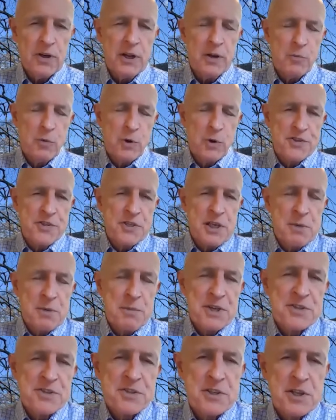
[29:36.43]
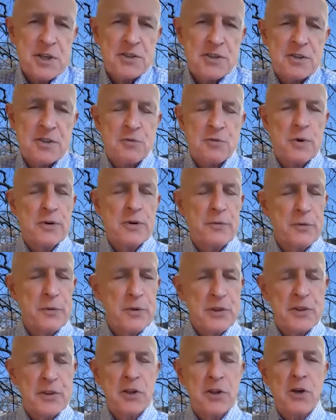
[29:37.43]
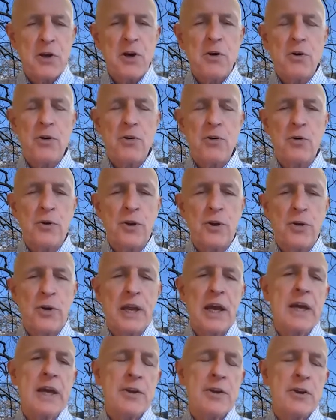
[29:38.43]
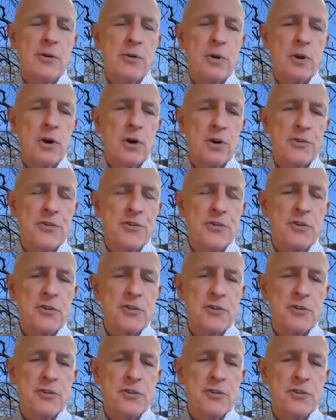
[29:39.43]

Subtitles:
And what CMS says is we're within the corridor, no gain, no loss.